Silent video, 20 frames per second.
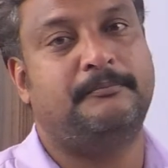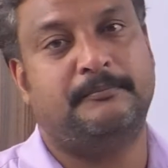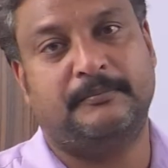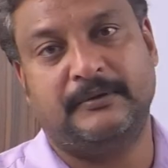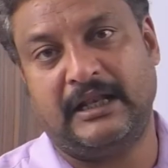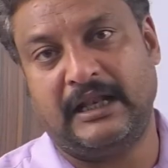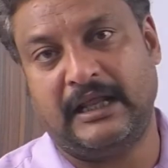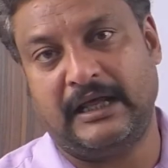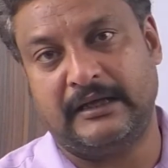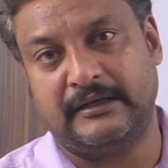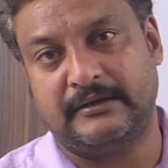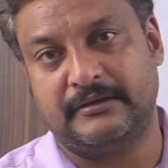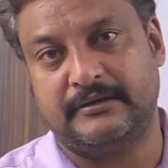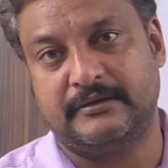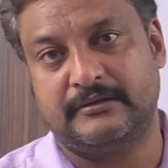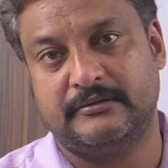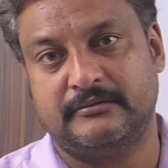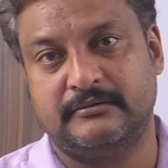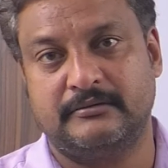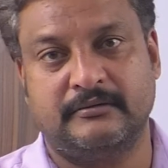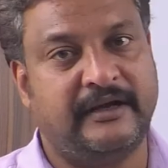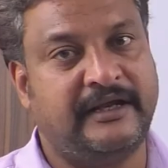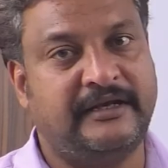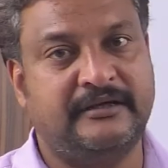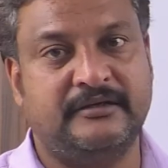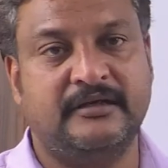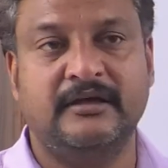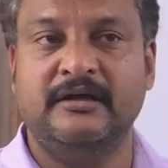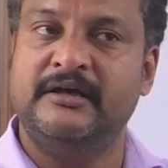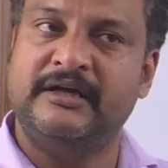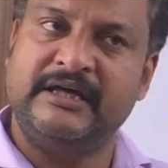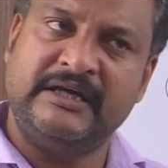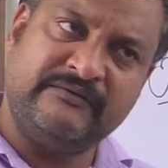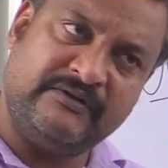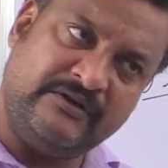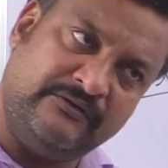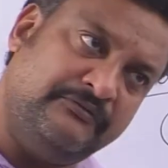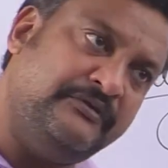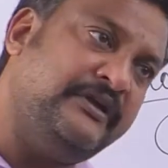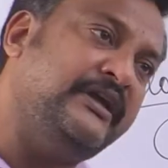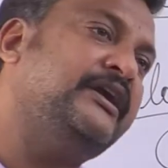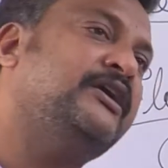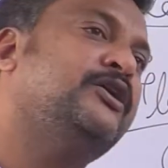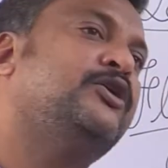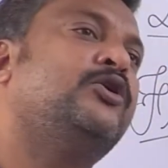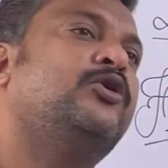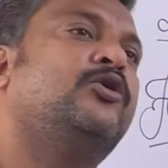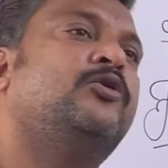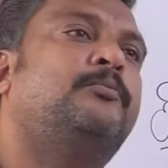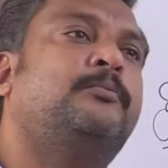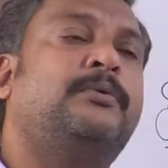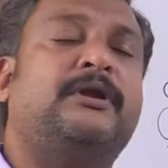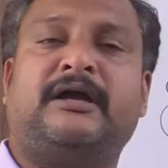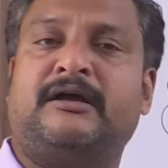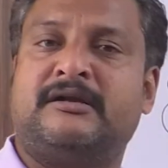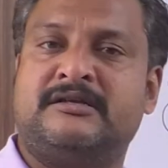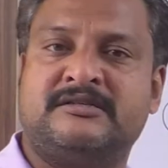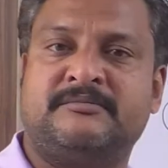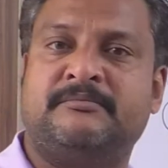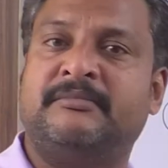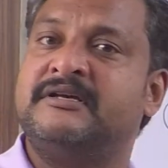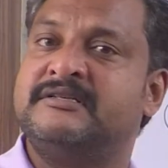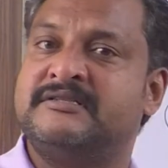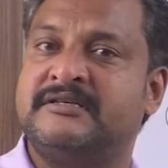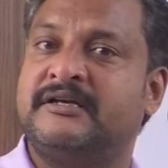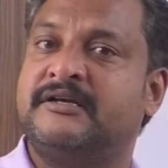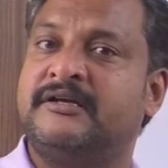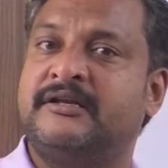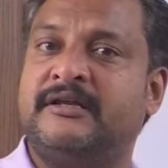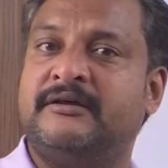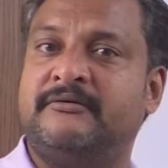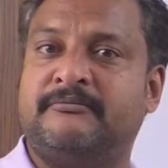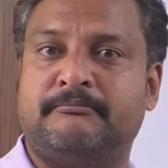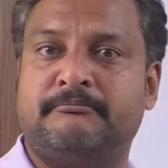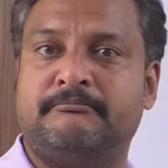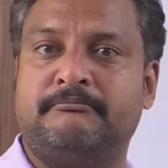plant, right? Even we grow plants basically